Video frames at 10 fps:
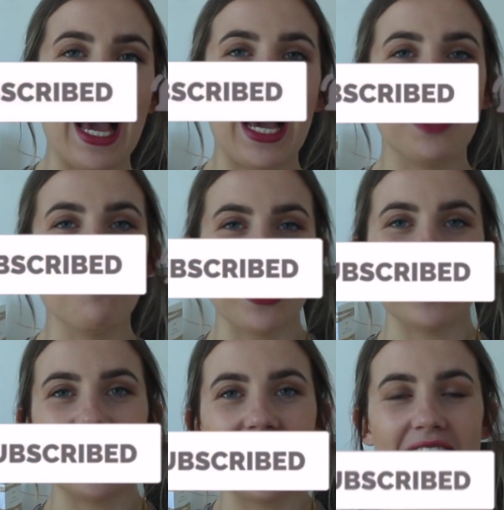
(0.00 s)
and
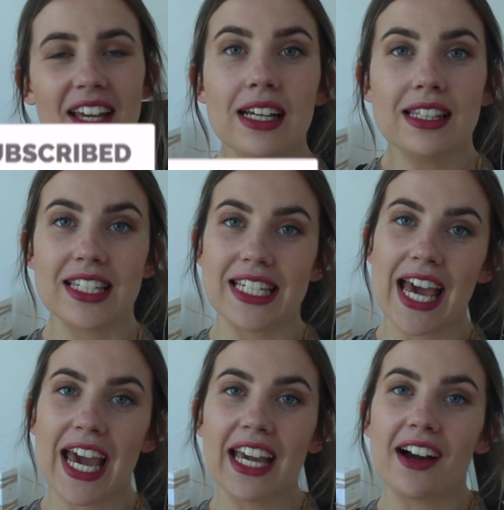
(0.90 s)
mentally.
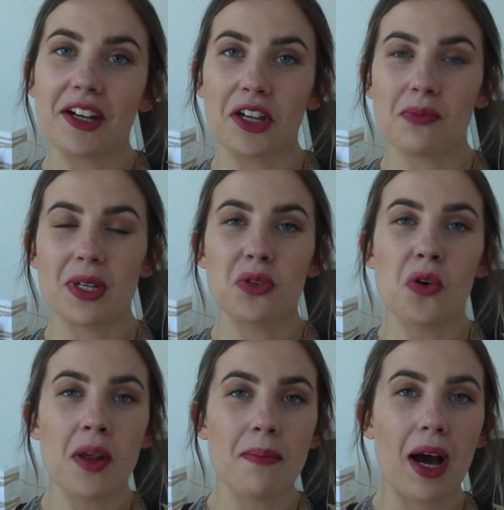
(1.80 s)
Today I'm going to be
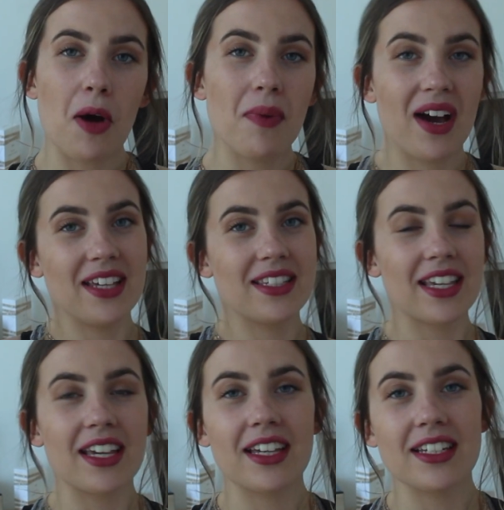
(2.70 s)
talking about my
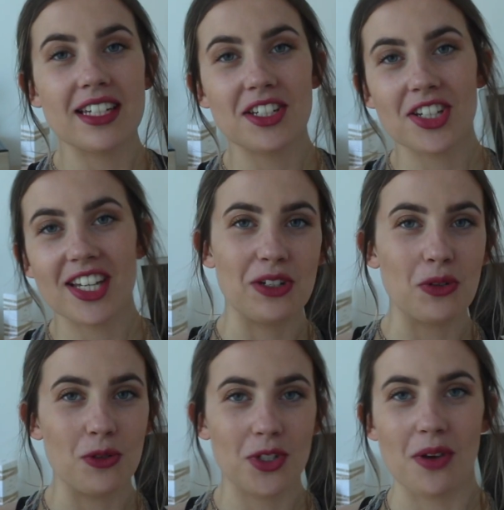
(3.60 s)
skin condition and
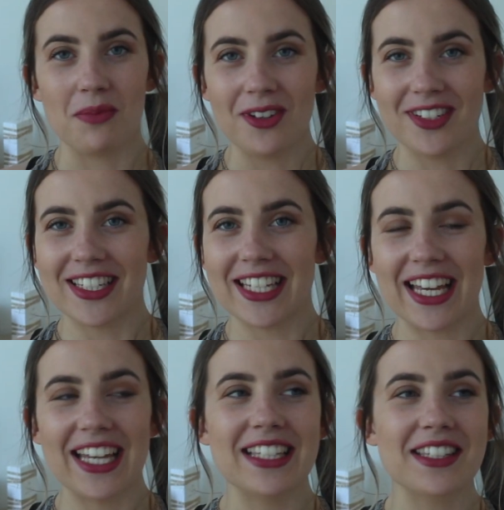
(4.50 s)
autoimmune
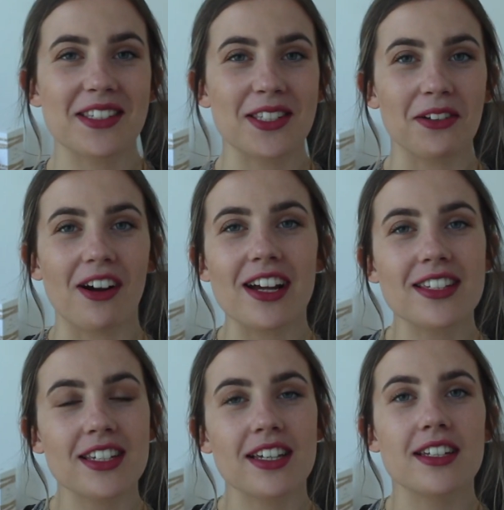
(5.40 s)
disease,
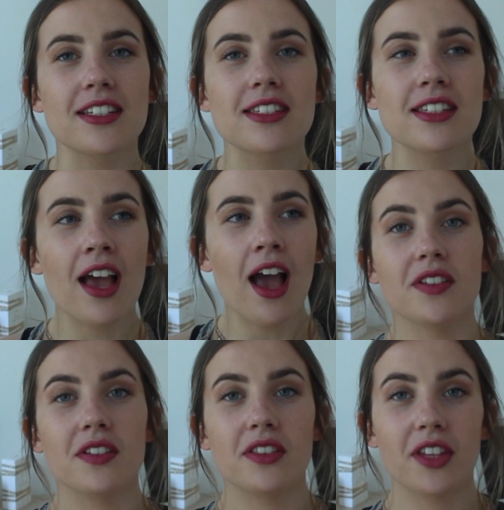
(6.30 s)
psoriasis.
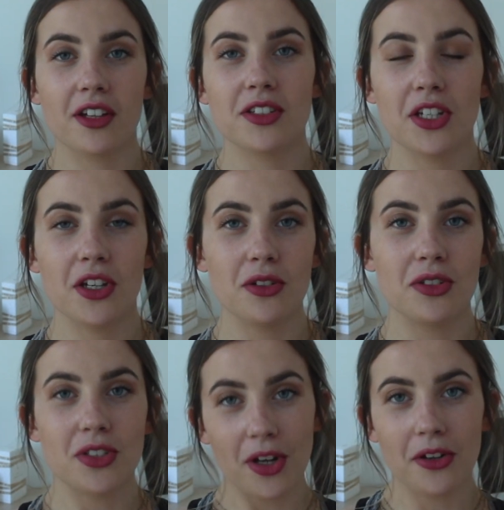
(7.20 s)
For those of you
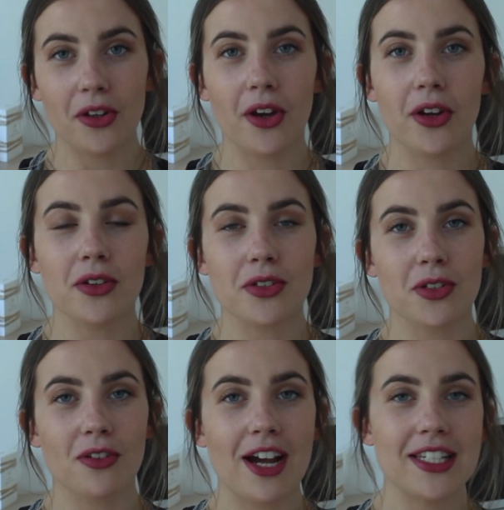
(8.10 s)
who don't know,
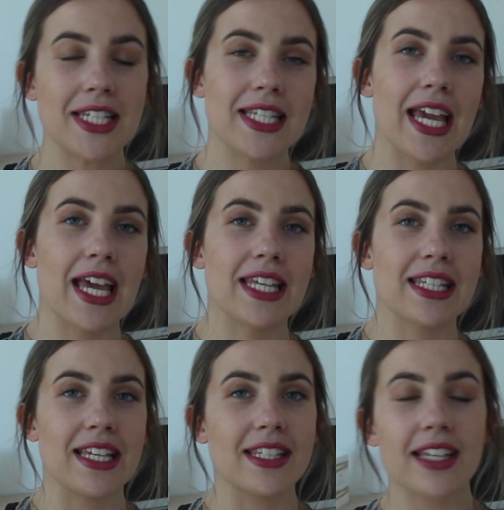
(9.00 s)
psoriasis
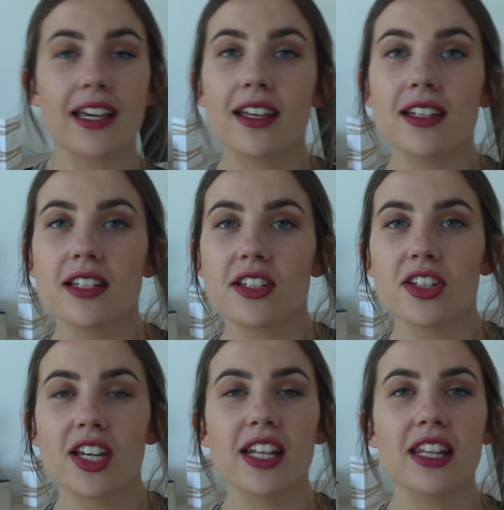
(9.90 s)
is a skin
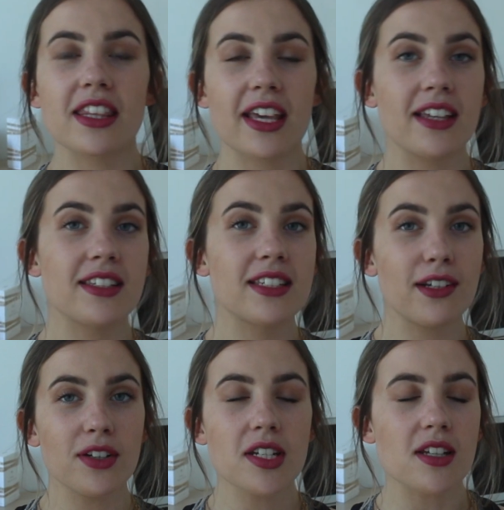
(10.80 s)
condition. There's
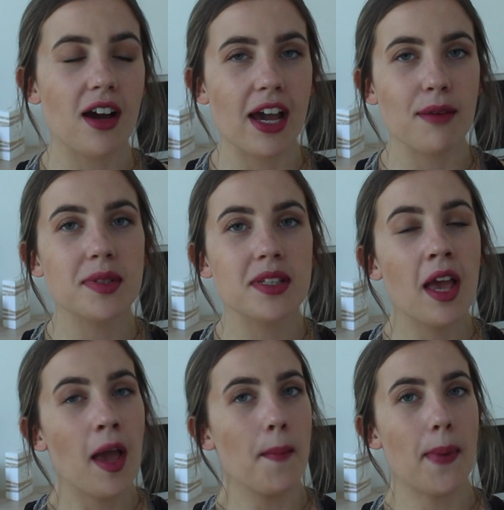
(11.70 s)
different types,
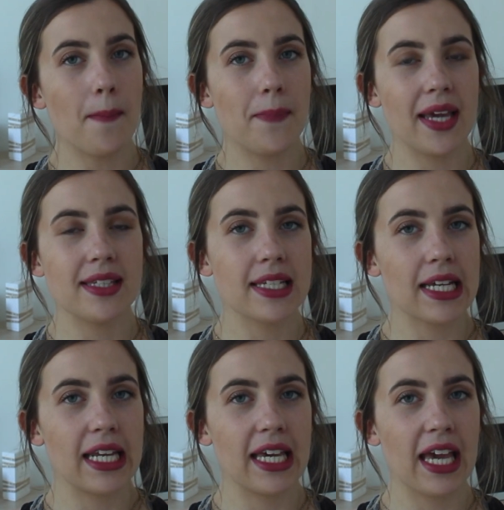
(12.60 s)
but
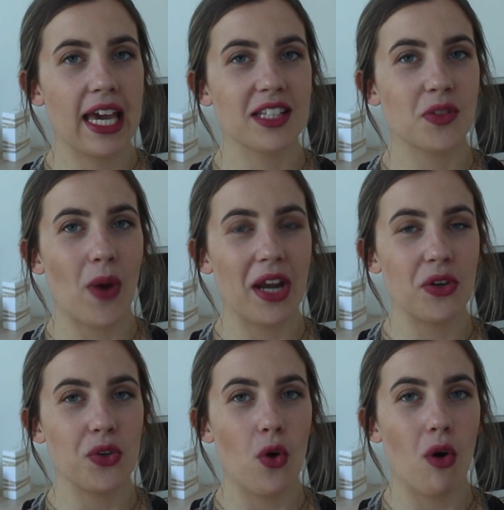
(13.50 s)
basically it's
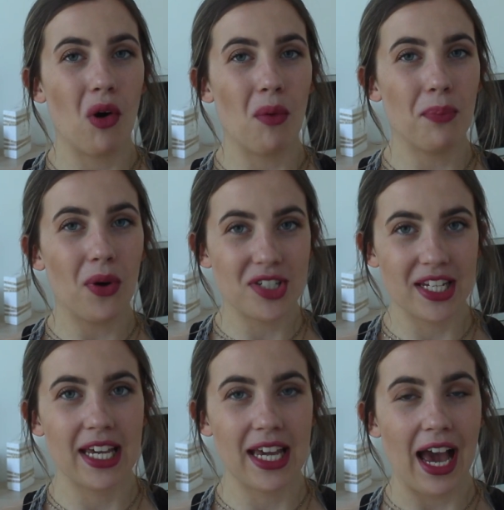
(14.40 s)
when your
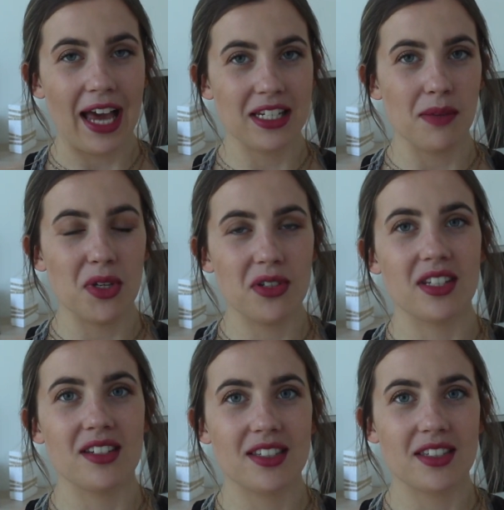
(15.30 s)
body and immune
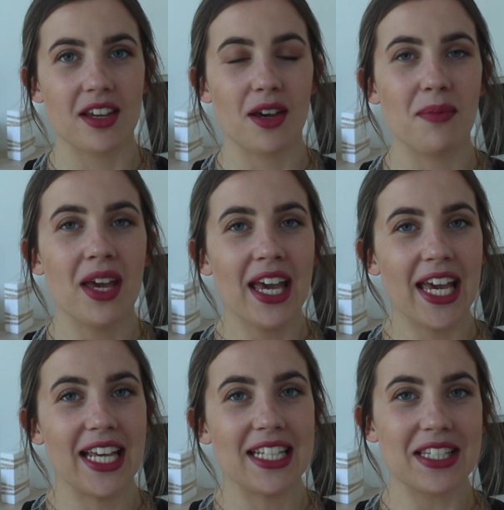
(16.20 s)
system
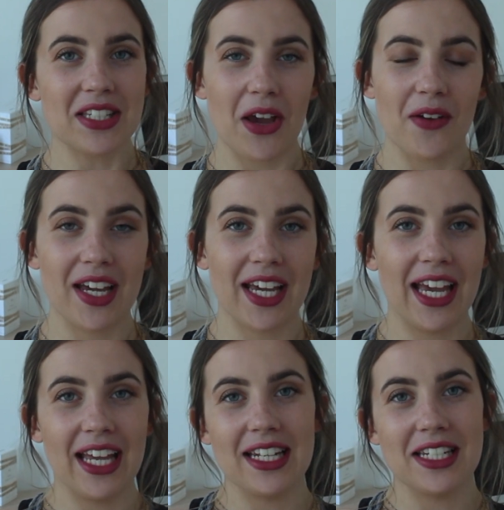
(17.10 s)
is going
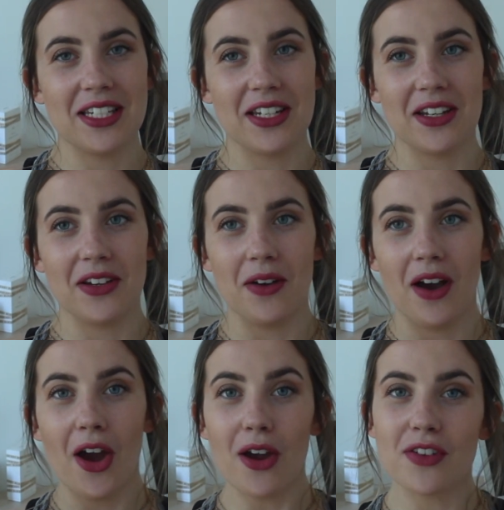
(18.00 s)
into
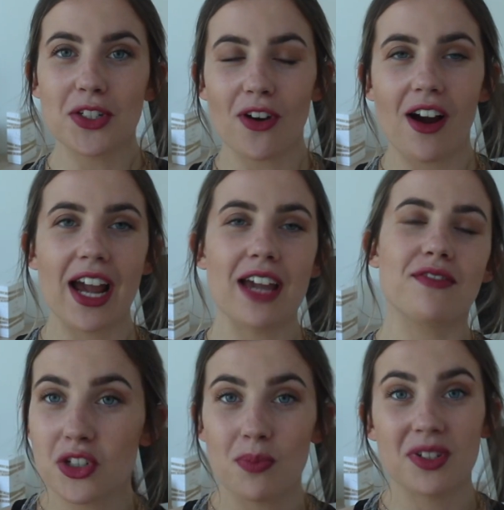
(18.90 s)

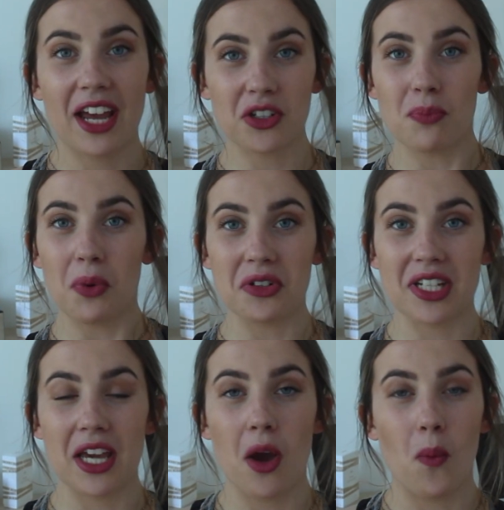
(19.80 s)
overdrive to protect your
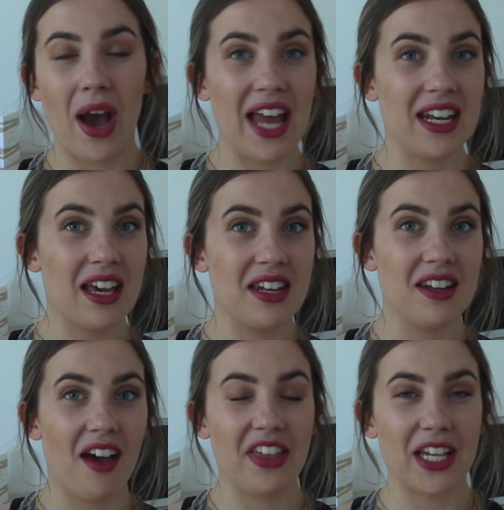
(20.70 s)
body when
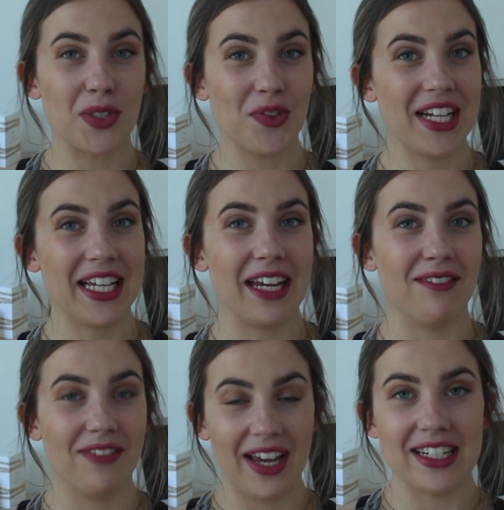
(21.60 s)
nothing's really
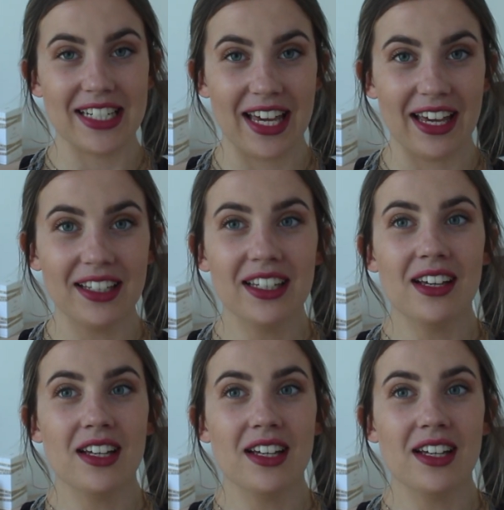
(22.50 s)
invading it.